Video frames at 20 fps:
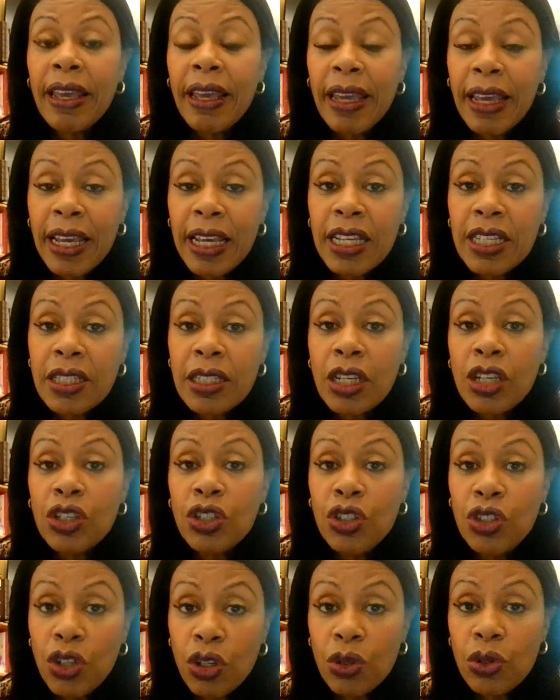is
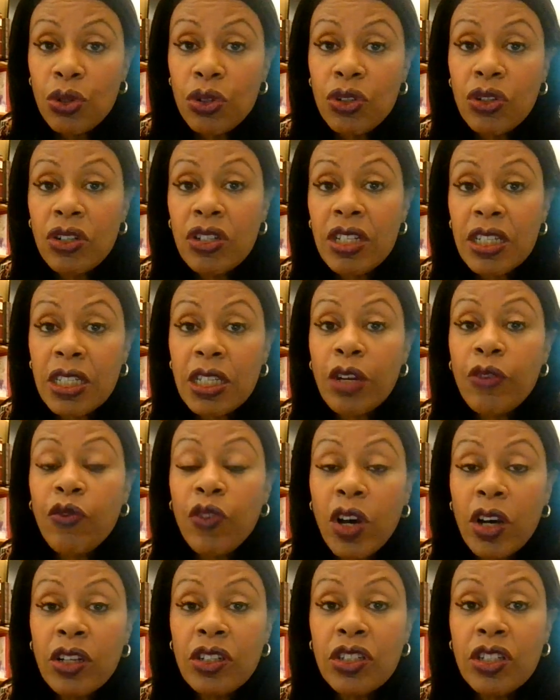used to
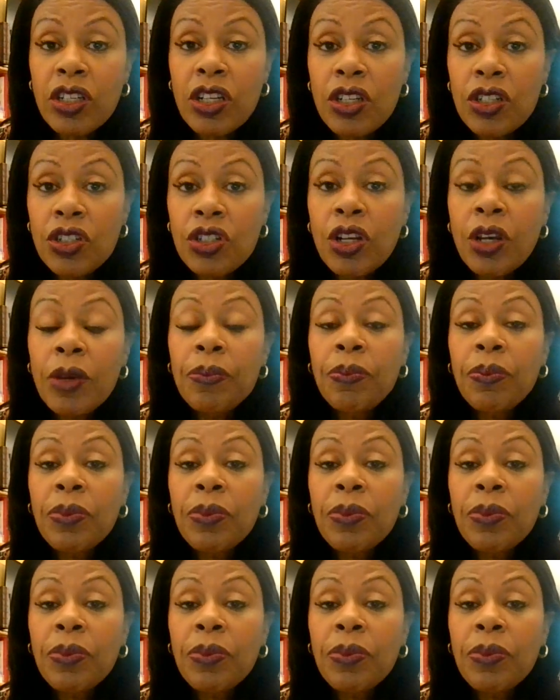disadvantage